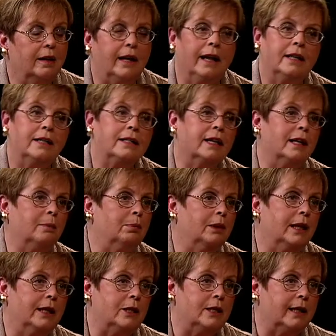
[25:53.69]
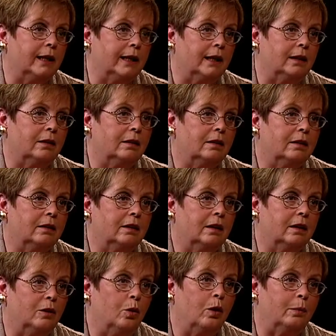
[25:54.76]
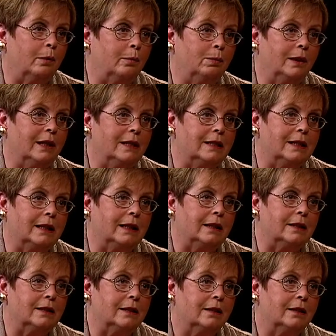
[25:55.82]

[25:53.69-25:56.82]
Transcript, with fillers: can't take a plane ticket, a normal plane ticket.